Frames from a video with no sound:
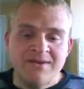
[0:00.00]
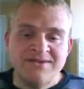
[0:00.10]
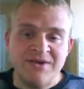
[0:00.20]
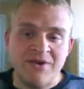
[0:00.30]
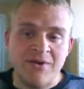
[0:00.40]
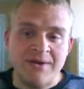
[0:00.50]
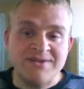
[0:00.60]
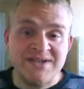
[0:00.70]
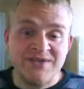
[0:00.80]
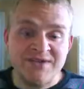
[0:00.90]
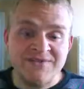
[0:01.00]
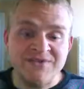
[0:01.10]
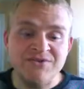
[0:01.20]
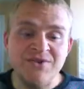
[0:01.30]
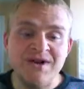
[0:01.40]
So I was
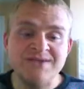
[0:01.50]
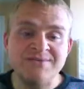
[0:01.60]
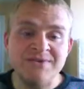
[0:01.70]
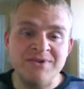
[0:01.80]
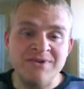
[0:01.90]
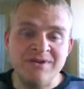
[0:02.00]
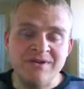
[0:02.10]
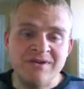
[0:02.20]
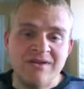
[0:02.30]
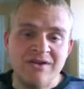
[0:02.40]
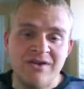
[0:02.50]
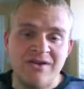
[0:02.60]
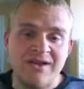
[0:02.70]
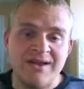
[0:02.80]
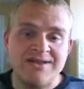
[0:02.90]
airlifted to a hospital
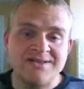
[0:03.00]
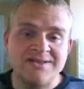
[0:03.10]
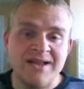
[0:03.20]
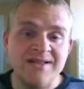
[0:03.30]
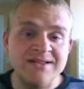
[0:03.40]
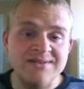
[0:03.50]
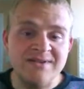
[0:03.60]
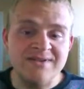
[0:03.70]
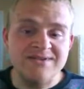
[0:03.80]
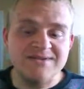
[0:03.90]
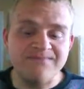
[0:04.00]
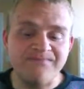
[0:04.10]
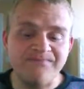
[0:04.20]
called St. Elizabeth's.